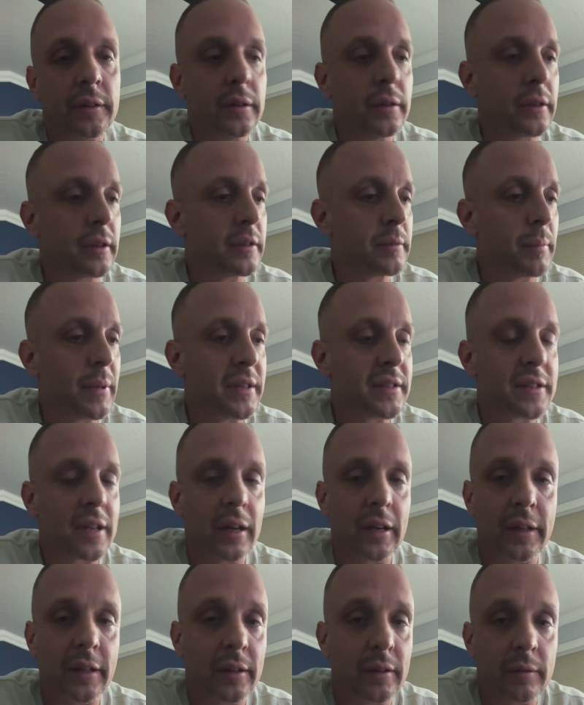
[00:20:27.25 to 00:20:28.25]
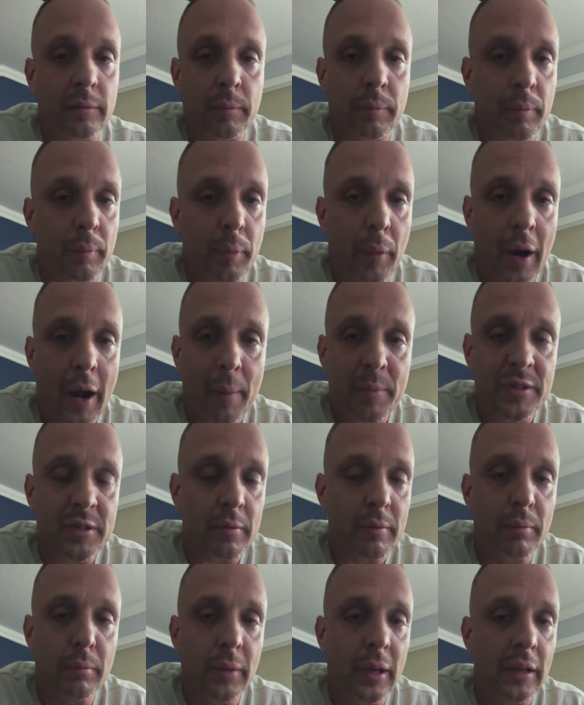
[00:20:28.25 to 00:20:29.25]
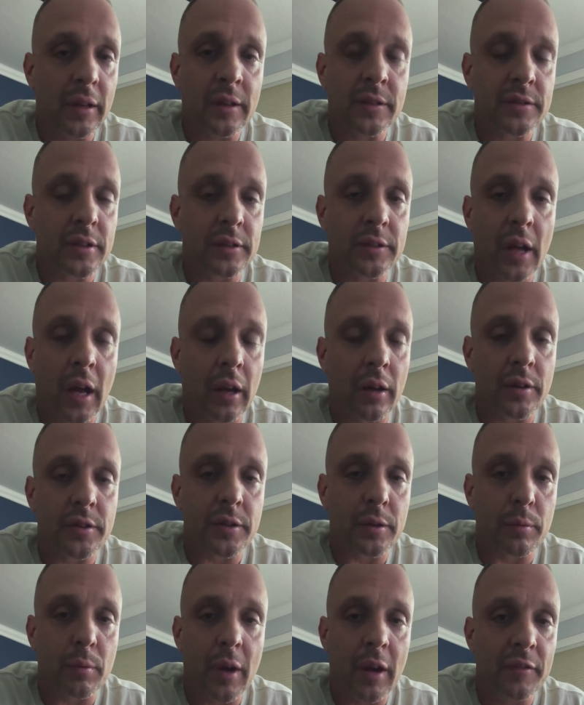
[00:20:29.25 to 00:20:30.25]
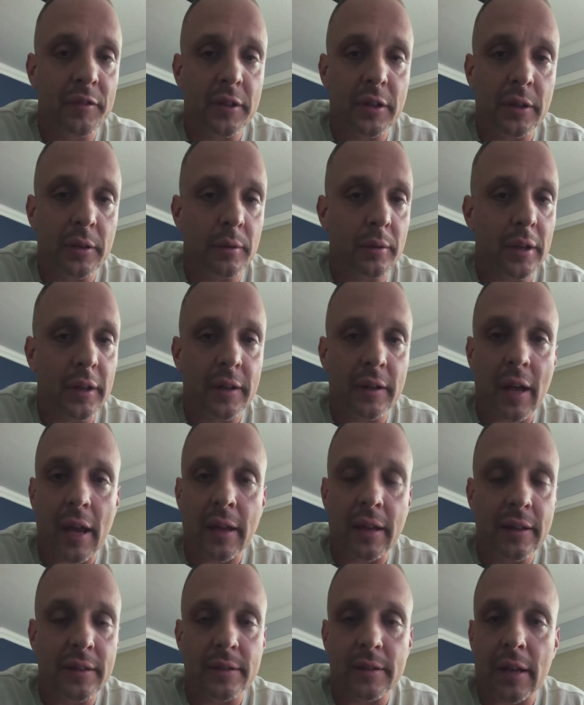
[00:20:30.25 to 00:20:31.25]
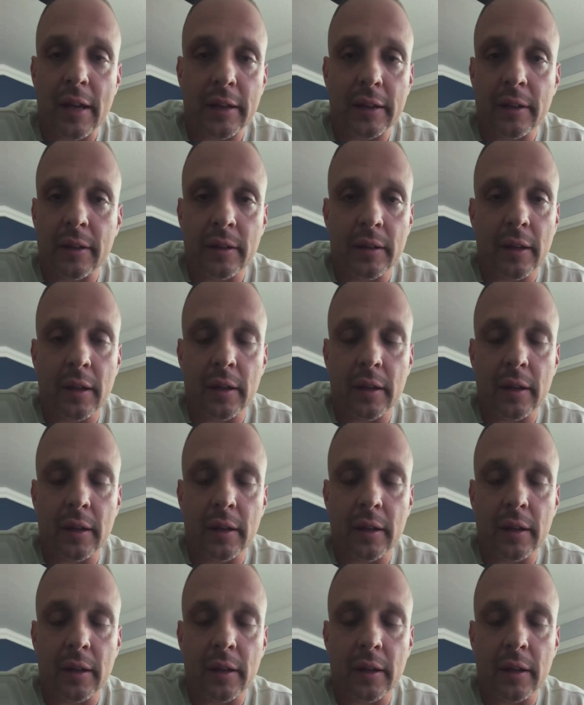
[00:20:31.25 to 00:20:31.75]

You could be selling perhaps millions of dollars in revenue, and Nike's not